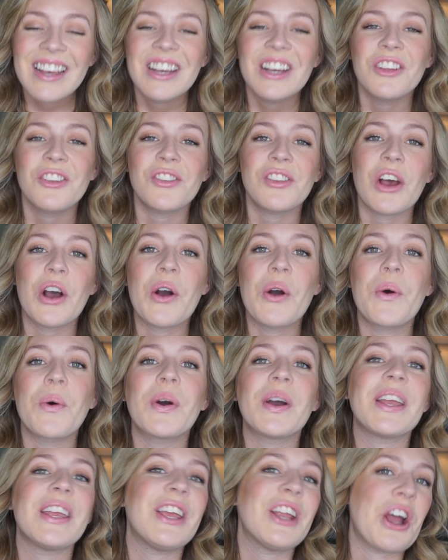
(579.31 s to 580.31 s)
So,
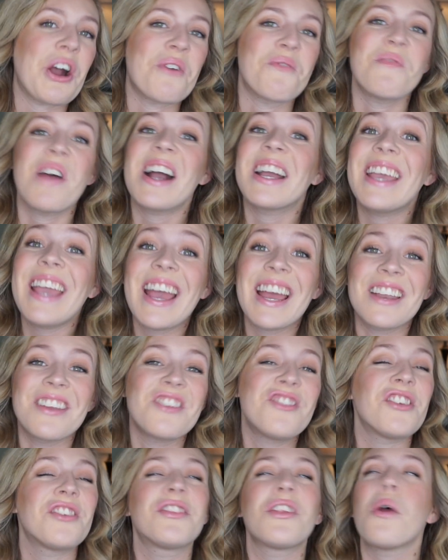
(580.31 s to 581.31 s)
you know, again,
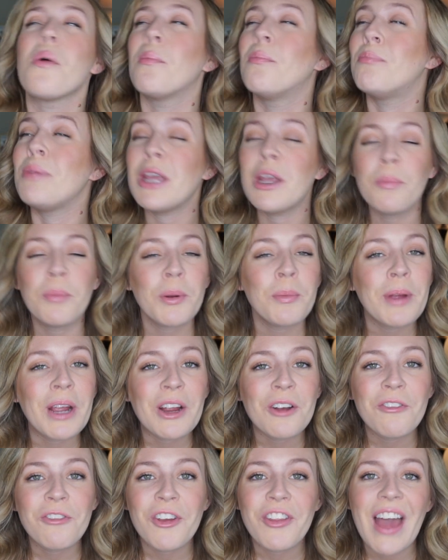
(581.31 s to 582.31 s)
just be
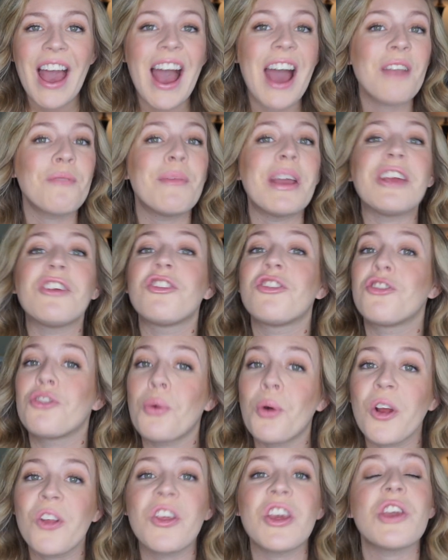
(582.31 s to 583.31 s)
prepared for that. Make
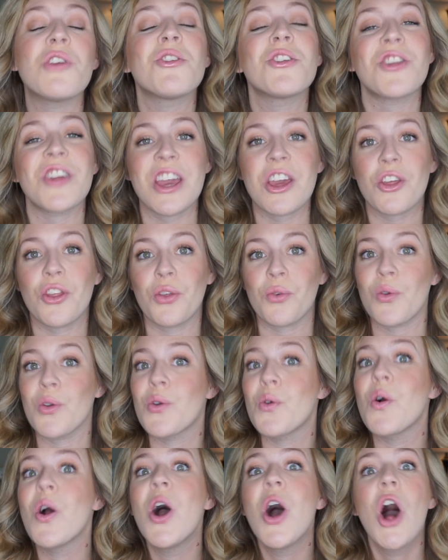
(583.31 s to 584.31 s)
sure that you think
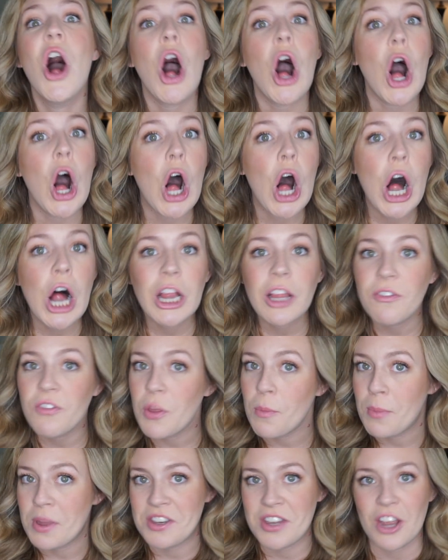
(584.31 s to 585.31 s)
through all of the
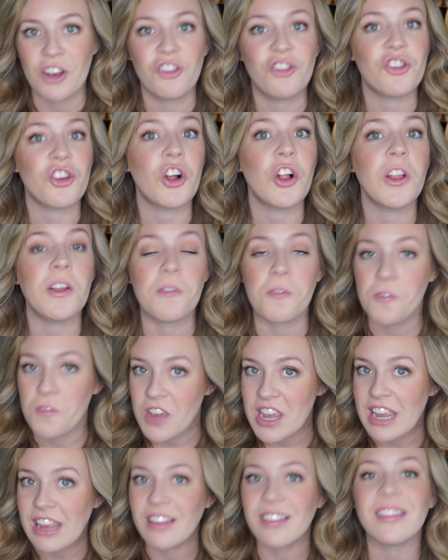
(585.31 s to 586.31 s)
potential
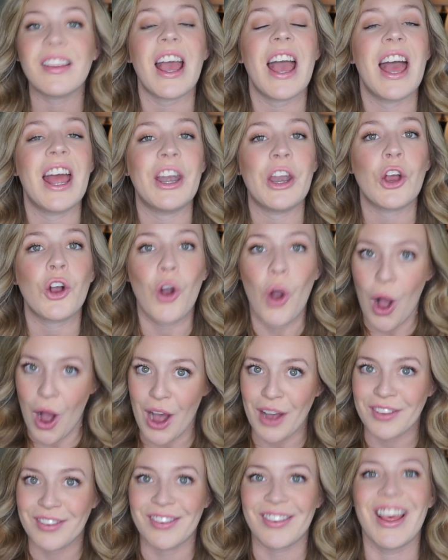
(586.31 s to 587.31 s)
fees and
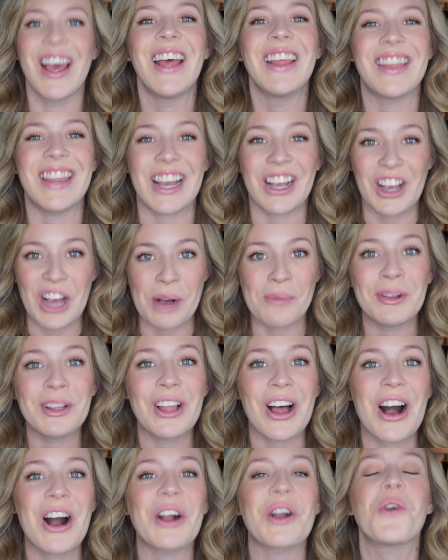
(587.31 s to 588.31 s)
costs that come
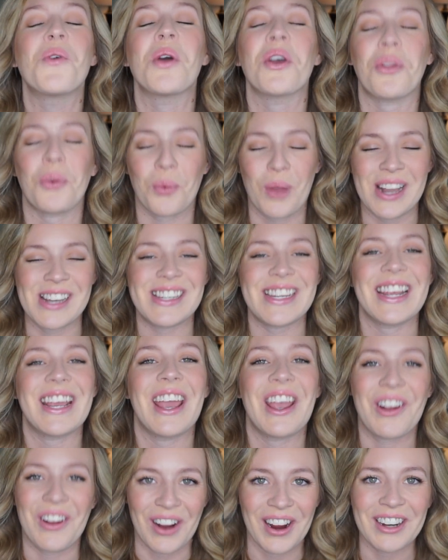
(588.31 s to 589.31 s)
along with renting a
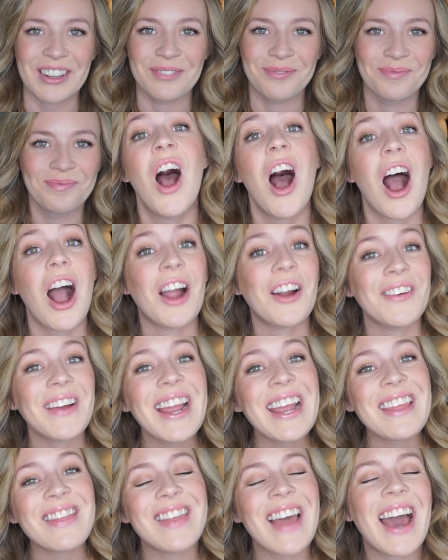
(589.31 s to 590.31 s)
car. All
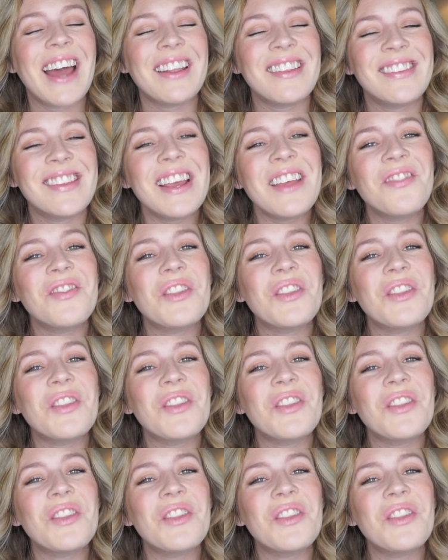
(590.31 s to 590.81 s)
right, that is it.